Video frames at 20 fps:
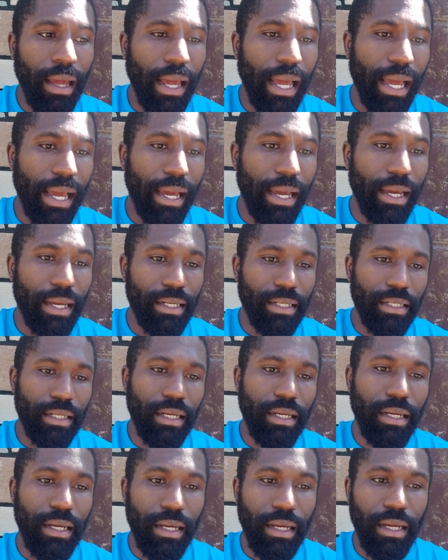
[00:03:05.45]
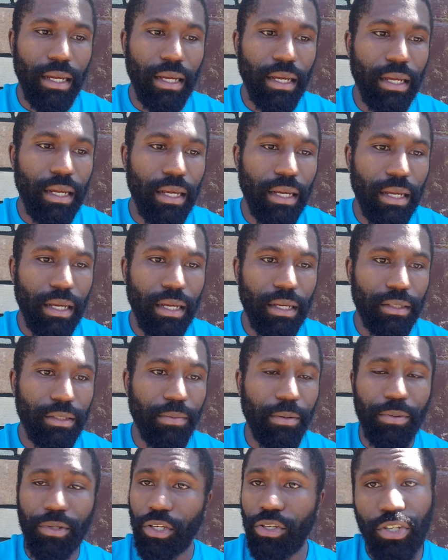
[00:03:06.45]
and
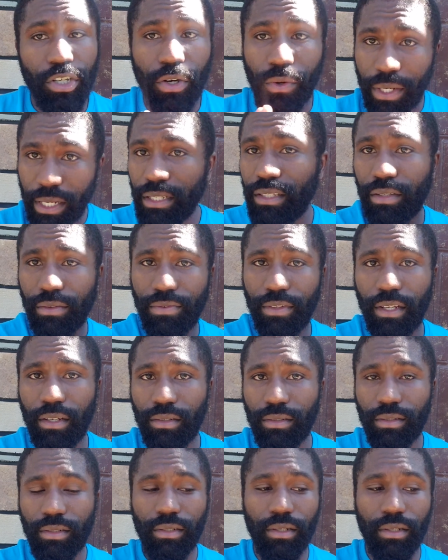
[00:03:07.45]
some people say you should go against the flow.